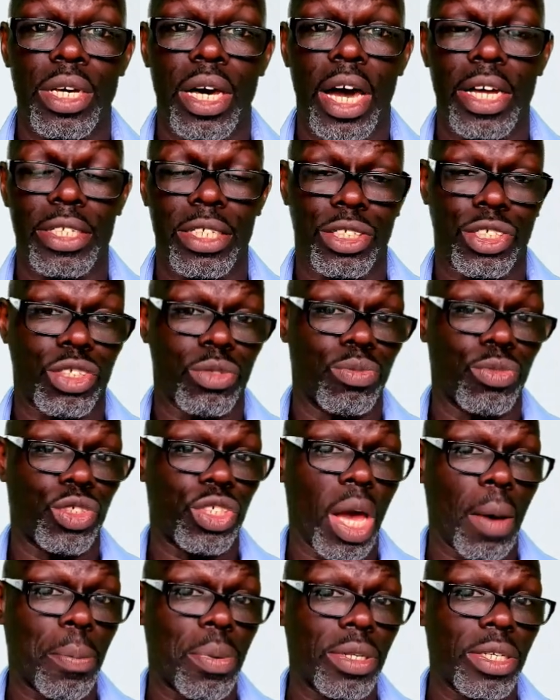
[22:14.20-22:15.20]
I did some
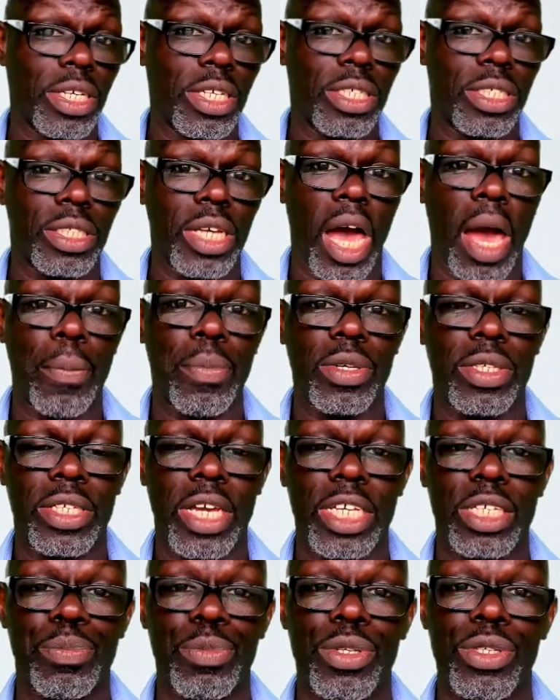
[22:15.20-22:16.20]
Japanese type
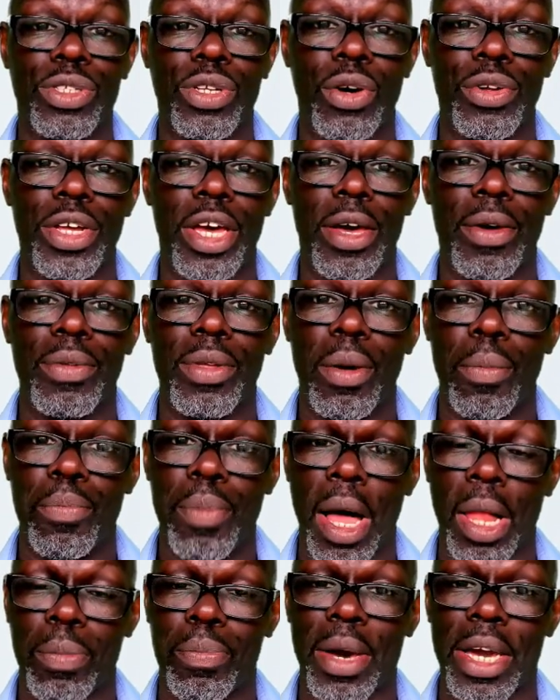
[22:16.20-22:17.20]
assessment on her,
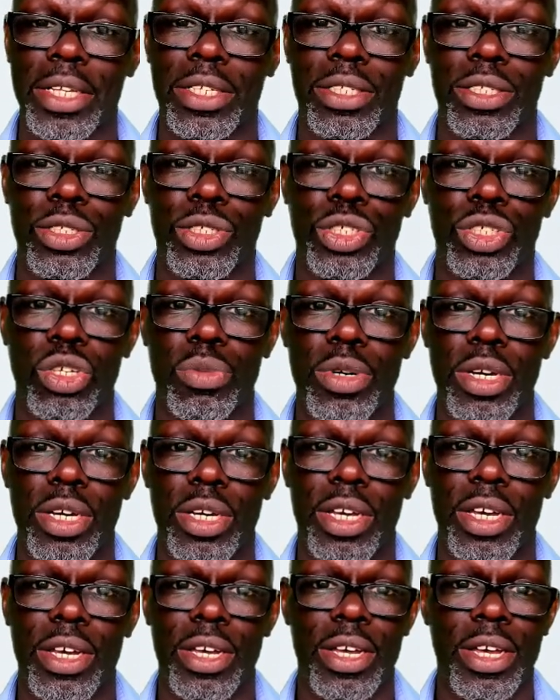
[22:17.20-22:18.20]
palpated the
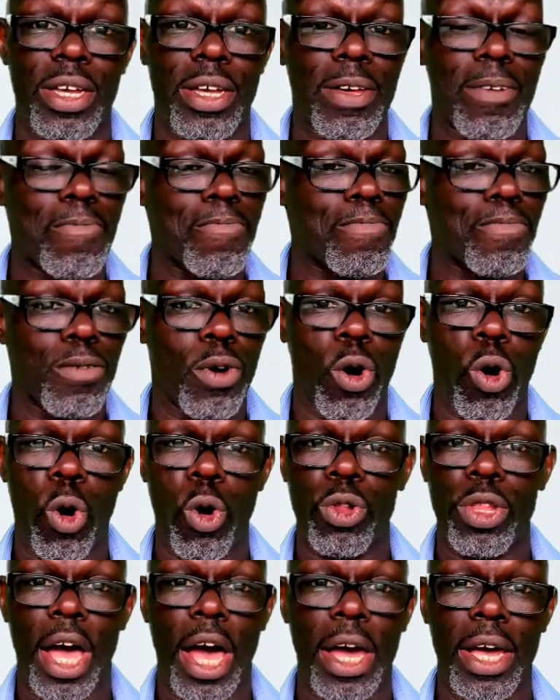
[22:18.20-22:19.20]
stomach,
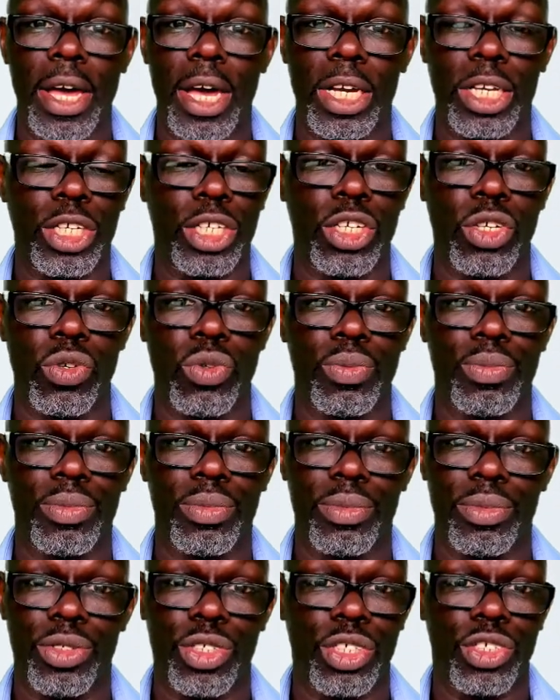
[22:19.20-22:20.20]
all that acute.
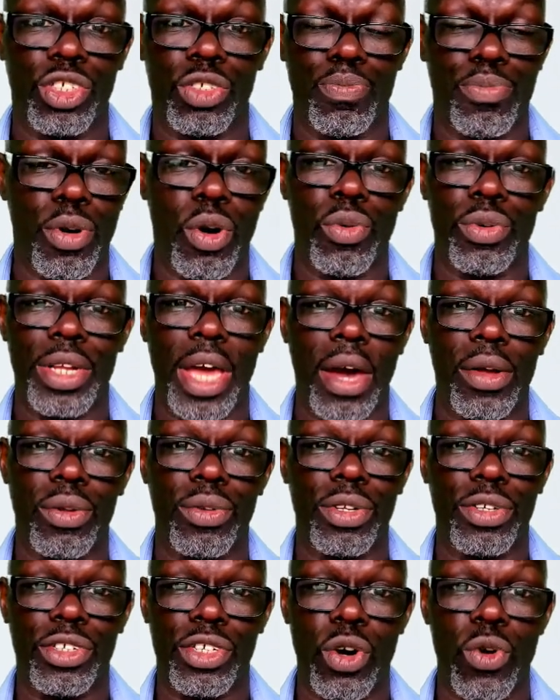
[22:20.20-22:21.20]
She just broke down
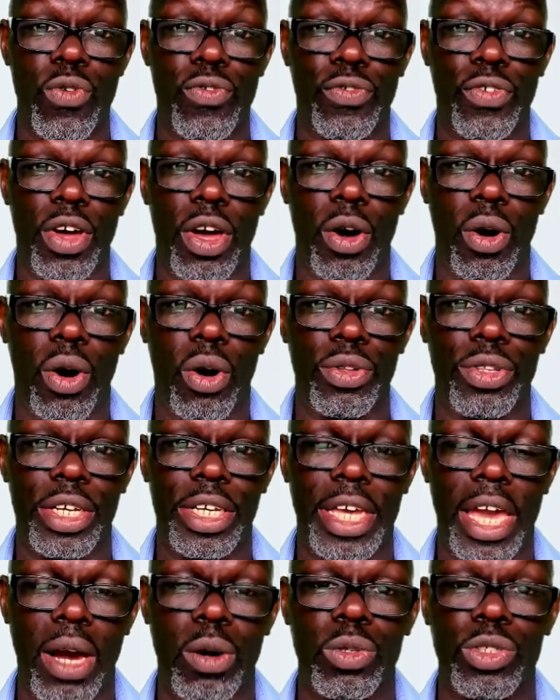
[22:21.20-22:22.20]
on the sofa, on
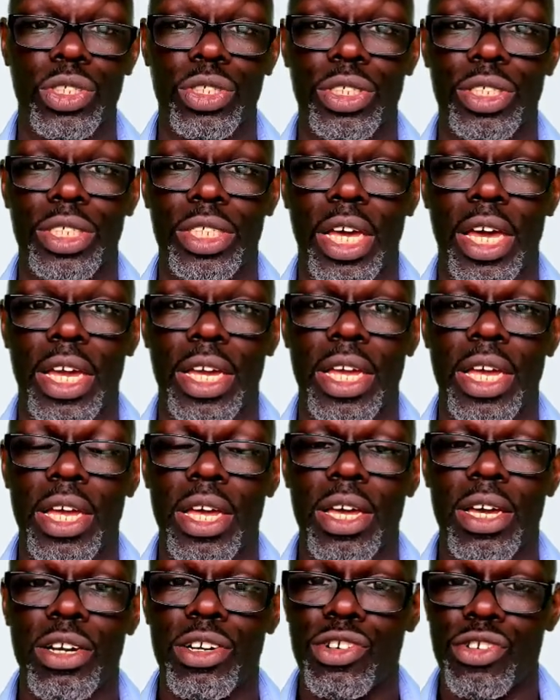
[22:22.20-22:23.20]
the couch, should I say,
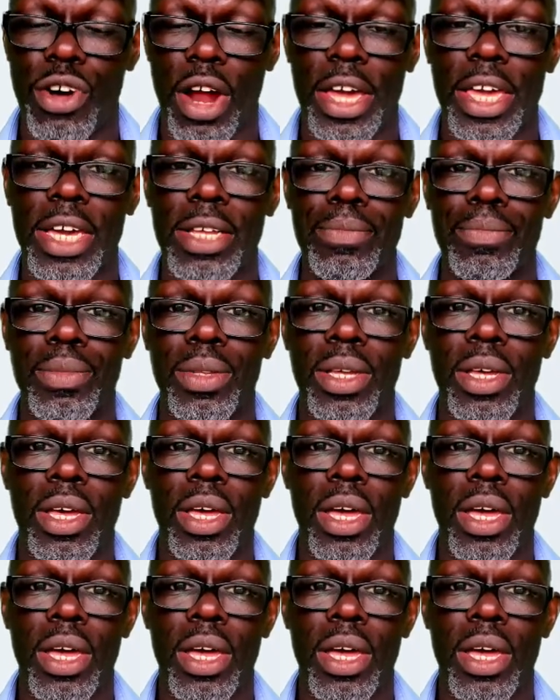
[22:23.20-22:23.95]
crying,